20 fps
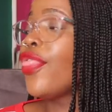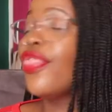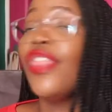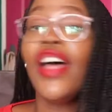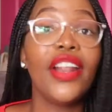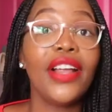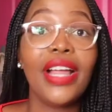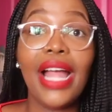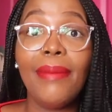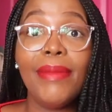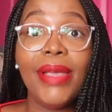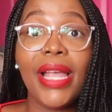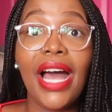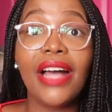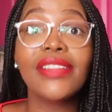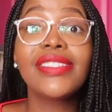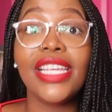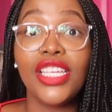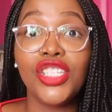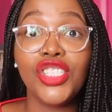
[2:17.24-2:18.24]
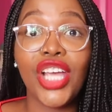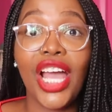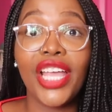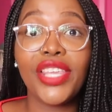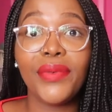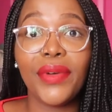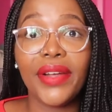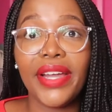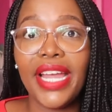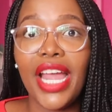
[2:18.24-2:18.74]
that are coming out in
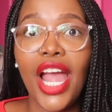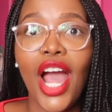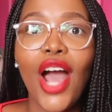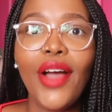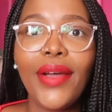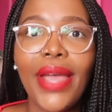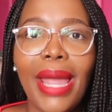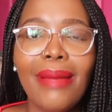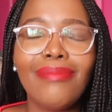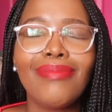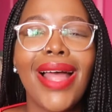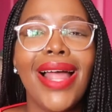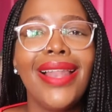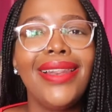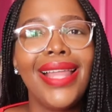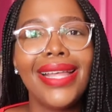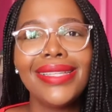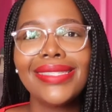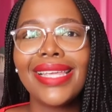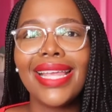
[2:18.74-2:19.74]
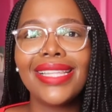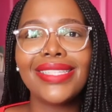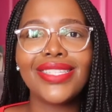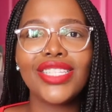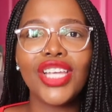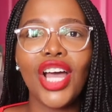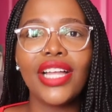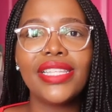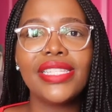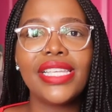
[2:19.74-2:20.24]
January. Okay, let's get
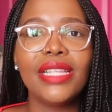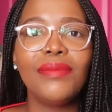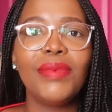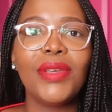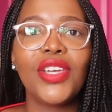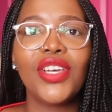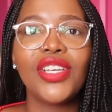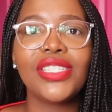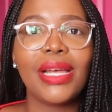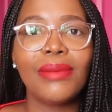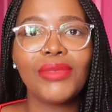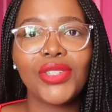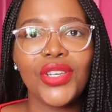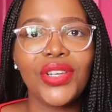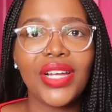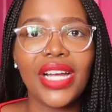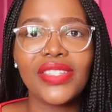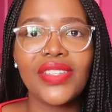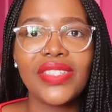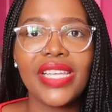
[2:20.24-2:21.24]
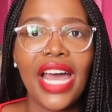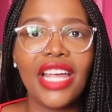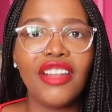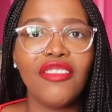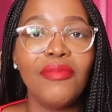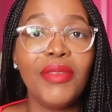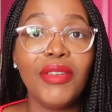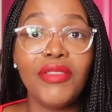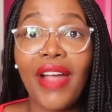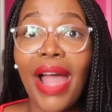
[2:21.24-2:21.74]
started, because I'm sure you guys are tired
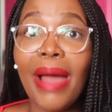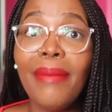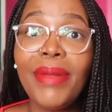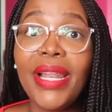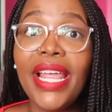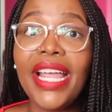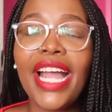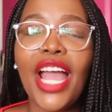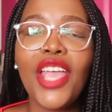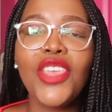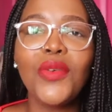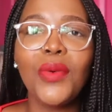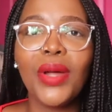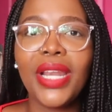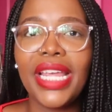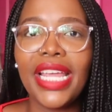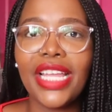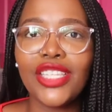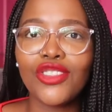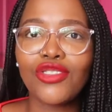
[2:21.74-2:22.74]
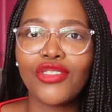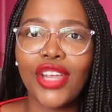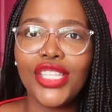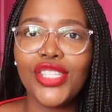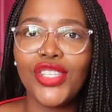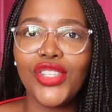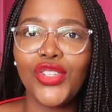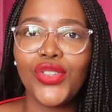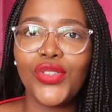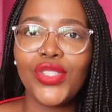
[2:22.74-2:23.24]
of me rambling and you want to get
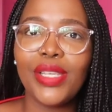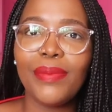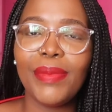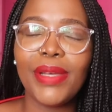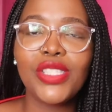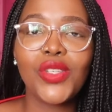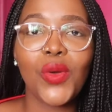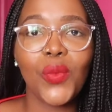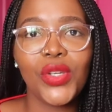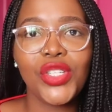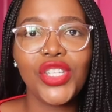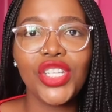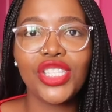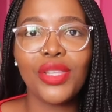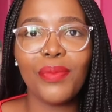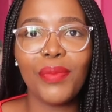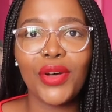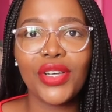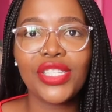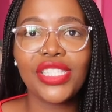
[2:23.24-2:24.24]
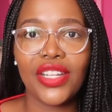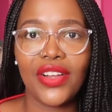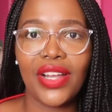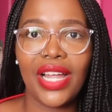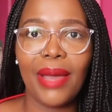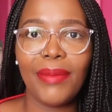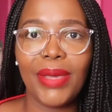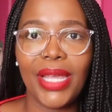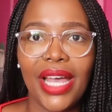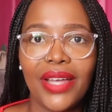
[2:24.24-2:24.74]
straight to the juicy bits, which is the books that are
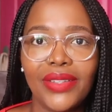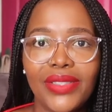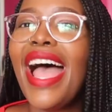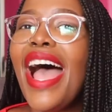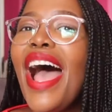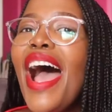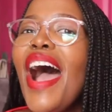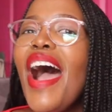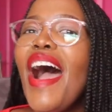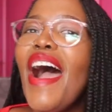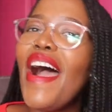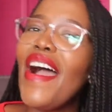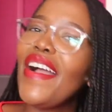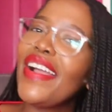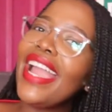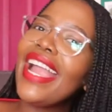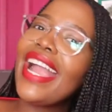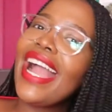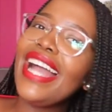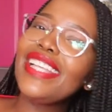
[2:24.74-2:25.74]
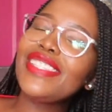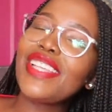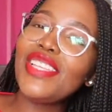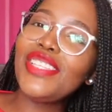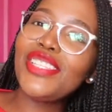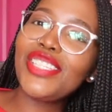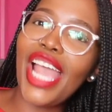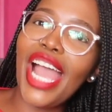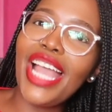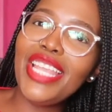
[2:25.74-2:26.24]
coming out. Okay guys,
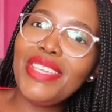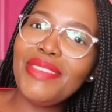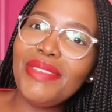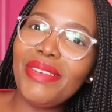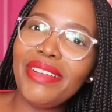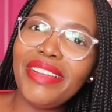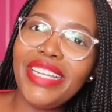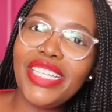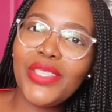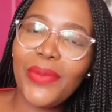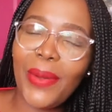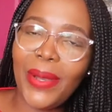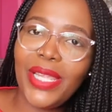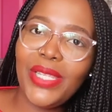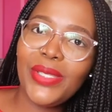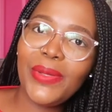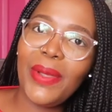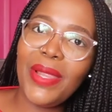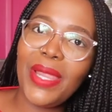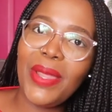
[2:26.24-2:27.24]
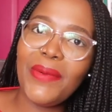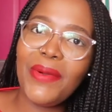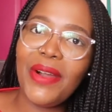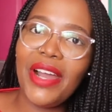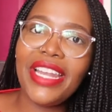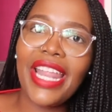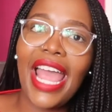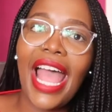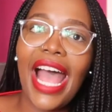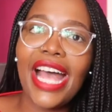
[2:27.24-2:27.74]
January
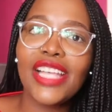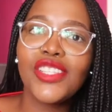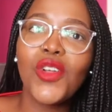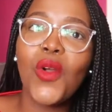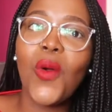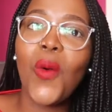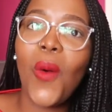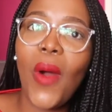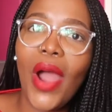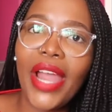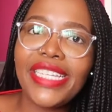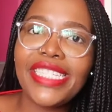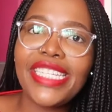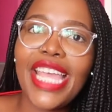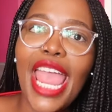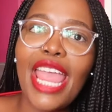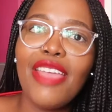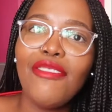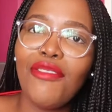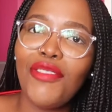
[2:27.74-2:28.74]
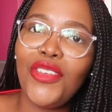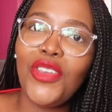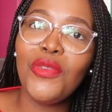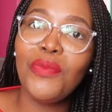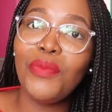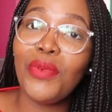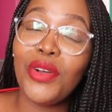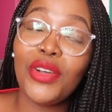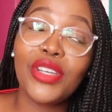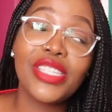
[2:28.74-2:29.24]
2021 has quite a few
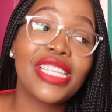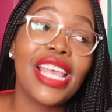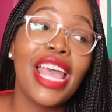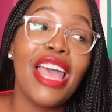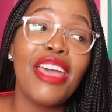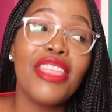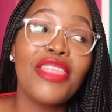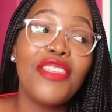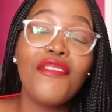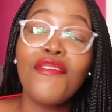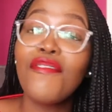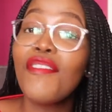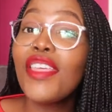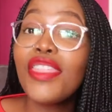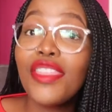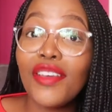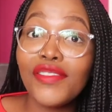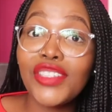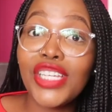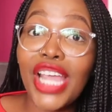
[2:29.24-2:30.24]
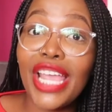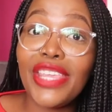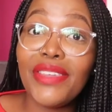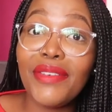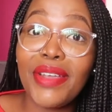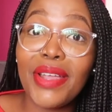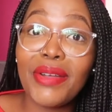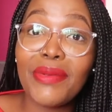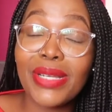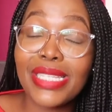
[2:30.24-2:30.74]
books. The 5th of
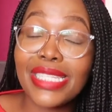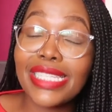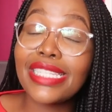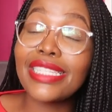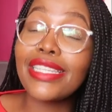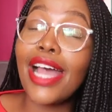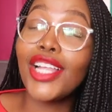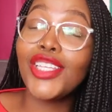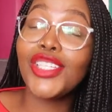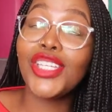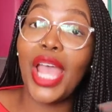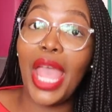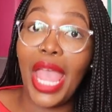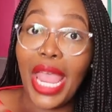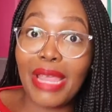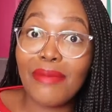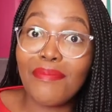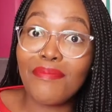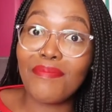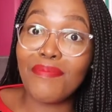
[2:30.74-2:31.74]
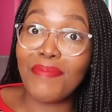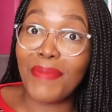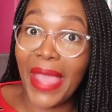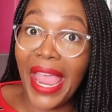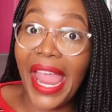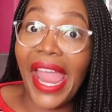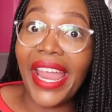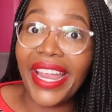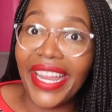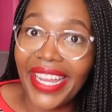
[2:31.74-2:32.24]
January was such a
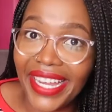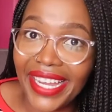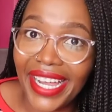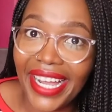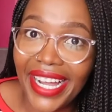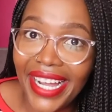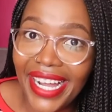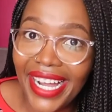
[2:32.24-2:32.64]
big